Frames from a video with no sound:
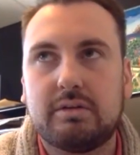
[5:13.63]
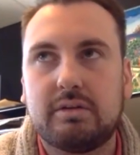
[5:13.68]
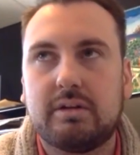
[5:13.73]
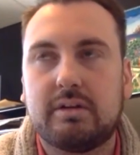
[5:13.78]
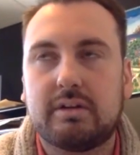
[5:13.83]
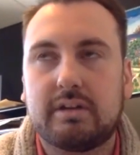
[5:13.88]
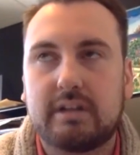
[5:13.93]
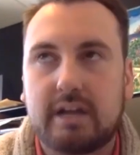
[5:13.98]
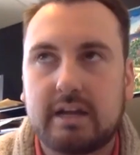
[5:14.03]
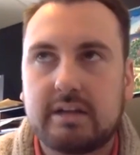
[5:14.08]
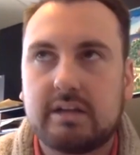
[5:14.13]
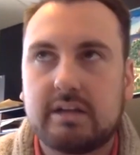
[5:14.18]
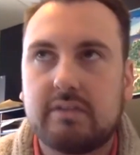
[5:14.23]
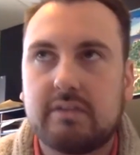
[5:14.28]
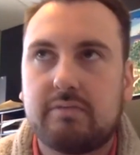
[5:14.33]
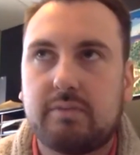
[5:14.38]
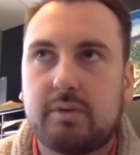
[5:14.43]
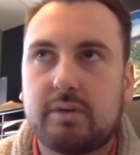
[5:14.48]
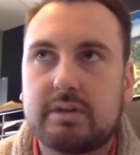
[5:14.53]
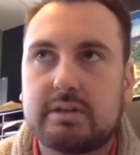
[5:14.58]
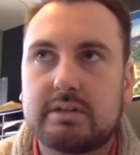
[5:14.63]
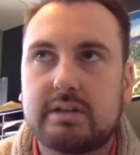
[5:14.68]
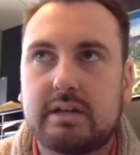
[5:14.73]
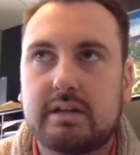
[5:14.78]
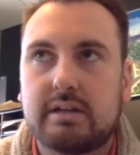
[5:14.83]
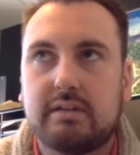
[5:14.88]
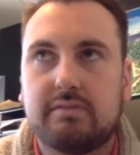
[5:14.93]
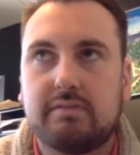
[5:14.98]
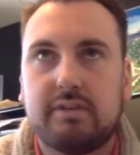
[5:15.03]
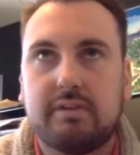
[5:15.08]
you know, the 1940s,
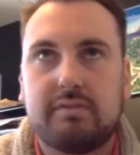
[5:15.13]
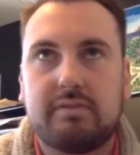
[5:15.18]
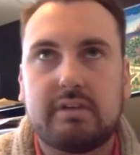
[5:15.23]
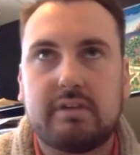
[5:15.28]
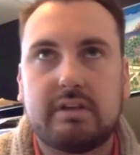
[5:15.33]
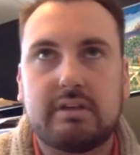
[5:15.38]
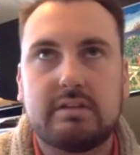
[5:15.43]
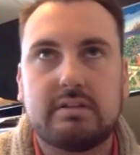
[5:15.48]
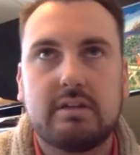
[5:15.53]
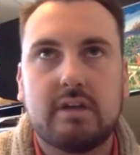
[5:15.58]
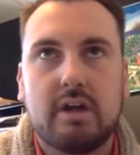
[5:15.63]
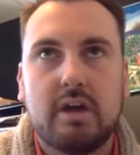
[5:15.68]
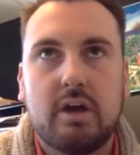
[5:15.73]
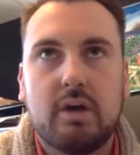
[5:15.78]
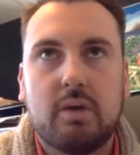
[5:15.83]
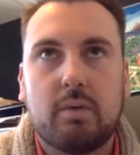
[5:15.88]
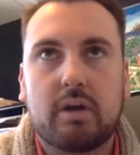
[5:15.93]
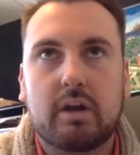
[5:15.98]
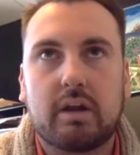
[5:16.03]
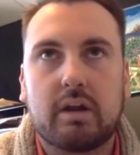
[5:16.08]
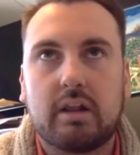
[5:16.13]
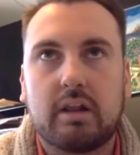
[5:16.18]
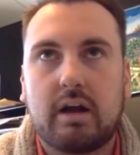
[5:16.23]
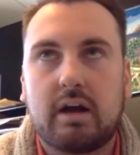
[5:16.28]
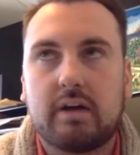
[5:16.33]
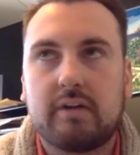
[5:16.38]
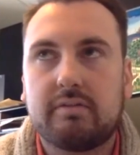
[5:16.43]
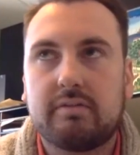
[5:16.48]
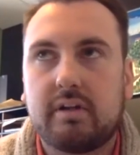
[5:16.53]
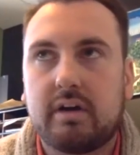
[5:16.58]
1950s, when a
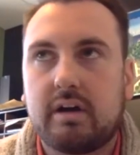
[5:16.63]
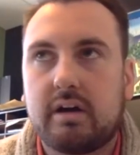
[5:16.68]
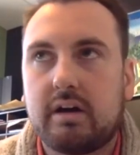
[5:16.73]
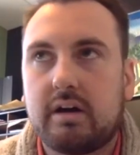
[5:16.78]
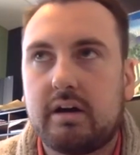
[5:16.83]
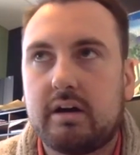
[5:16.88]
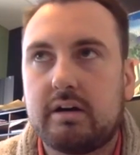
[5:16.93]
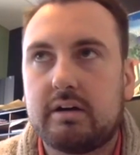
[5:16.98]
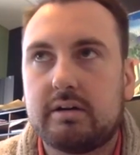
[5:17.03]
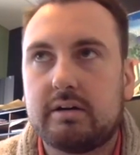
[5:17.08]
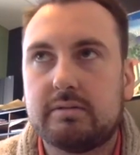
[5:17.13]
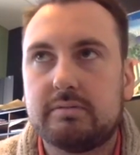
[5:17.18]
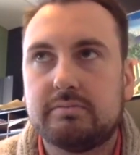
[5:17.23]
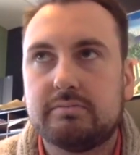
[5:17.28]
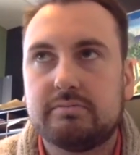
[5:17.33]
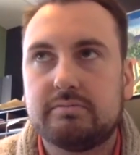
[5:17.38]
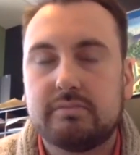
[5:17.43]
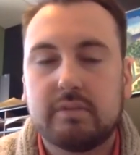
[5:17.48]
lot of the,